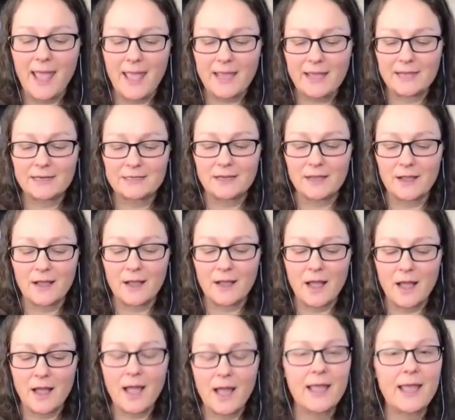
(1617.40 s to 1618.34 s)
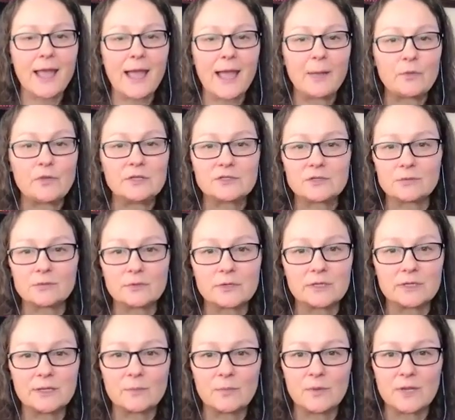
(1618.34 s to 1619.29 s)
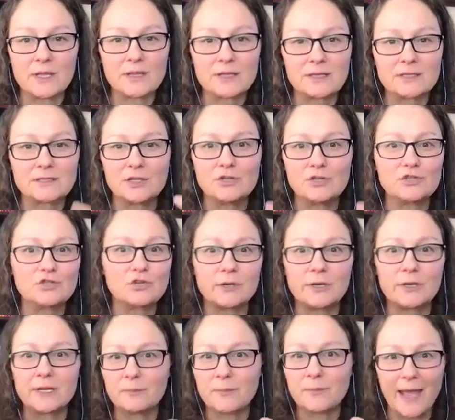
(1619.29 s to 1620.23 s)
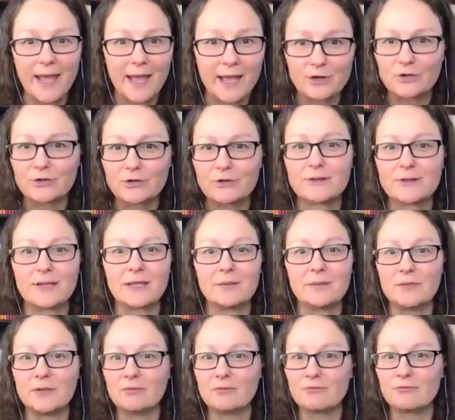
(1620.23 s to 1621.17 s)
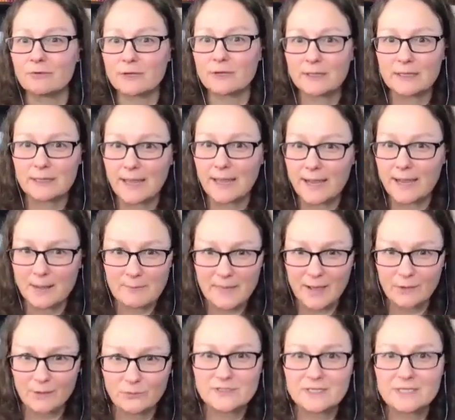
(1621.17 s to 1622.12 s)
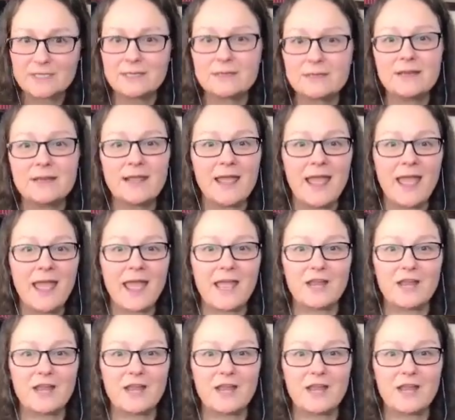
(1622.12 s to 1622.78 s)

And I happen to really be this enduring pattern that can be really like a mountain,